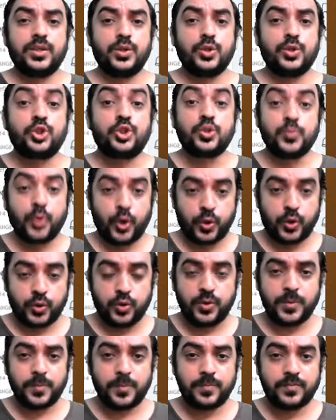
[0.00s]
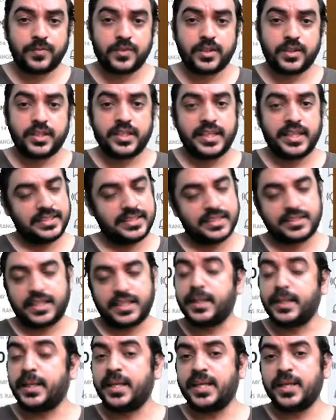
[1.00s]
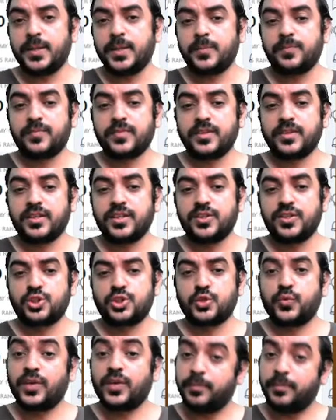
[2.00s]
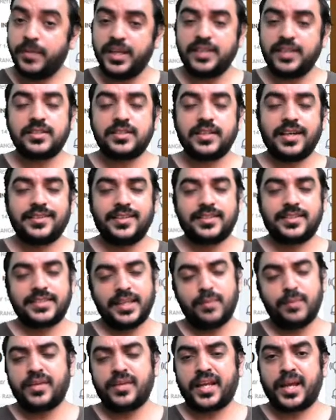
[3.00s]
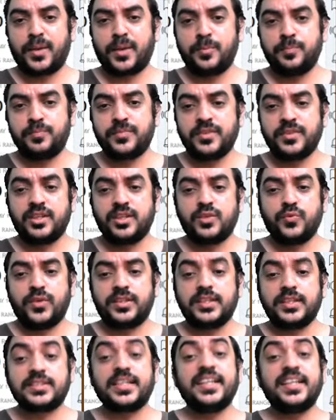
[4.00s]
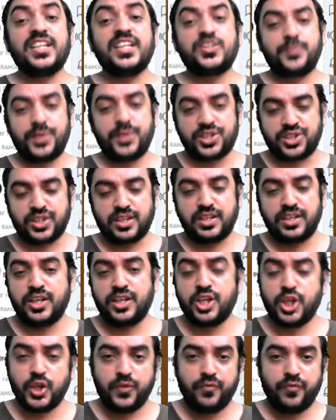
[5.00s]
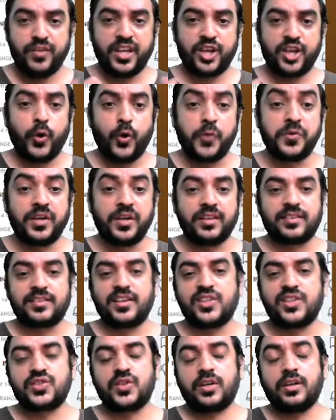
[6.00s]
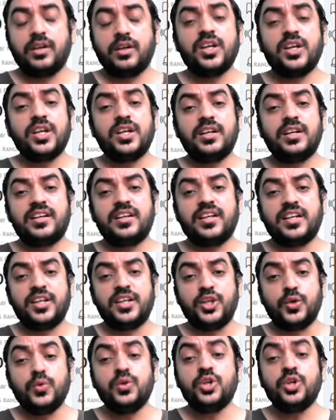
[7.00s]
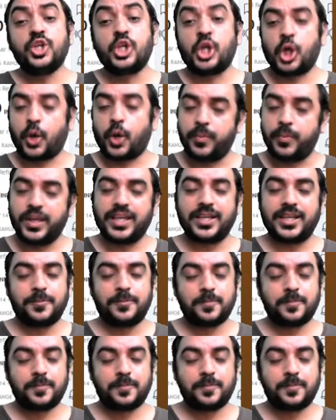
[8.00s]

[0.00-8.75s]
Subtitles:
Tomorrow is a Sunday, so we'll meet at the same time with Sunday special. We are going to discuss on a new topic.